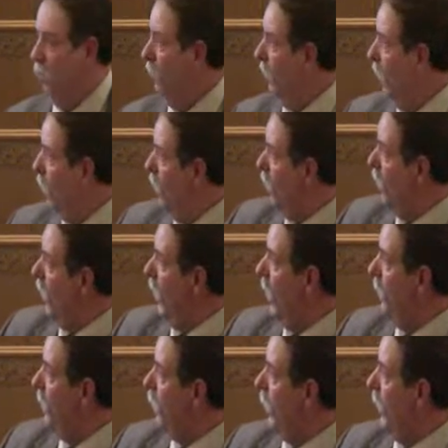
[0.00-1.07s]
but we're
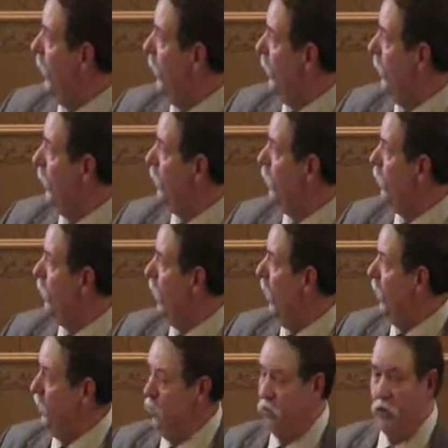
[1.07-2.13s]
not breaking this
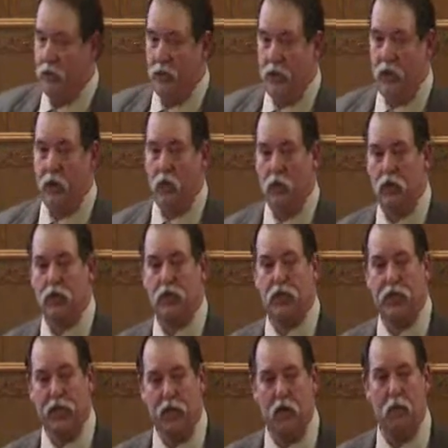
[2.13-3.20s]
direct union there. We're
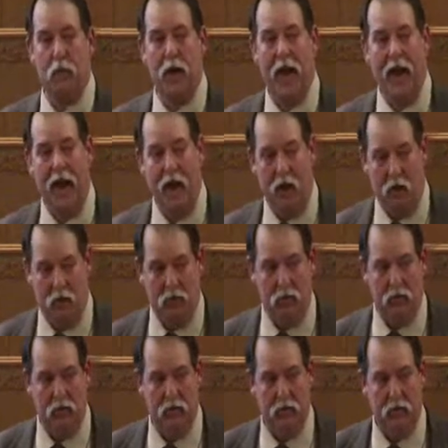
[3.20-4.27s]
still
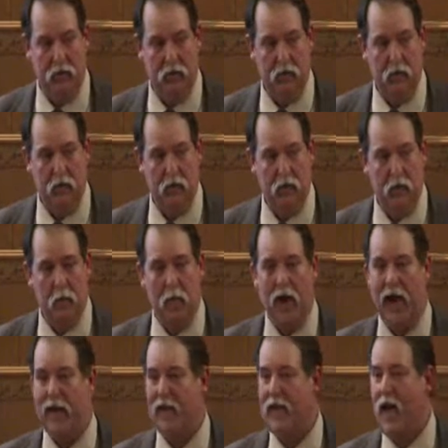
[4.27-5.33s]
bound
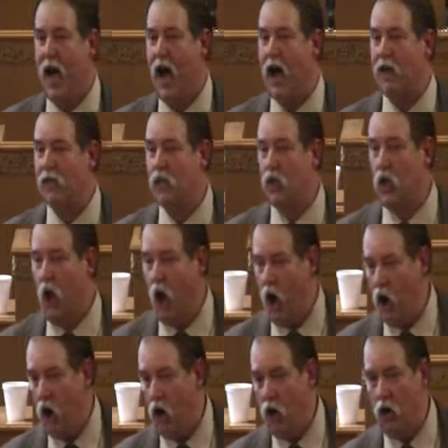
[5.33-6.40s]
by God's
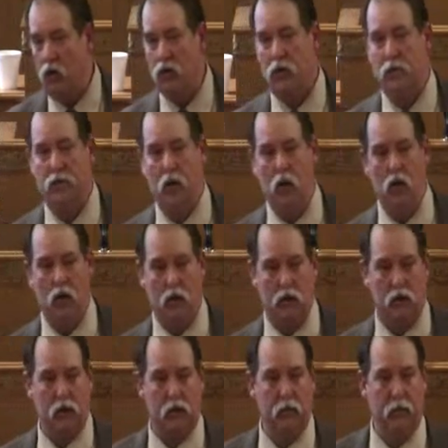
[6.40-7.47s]
law on
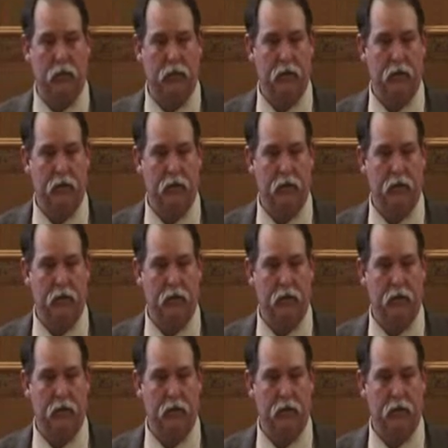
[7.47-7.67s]
divorce.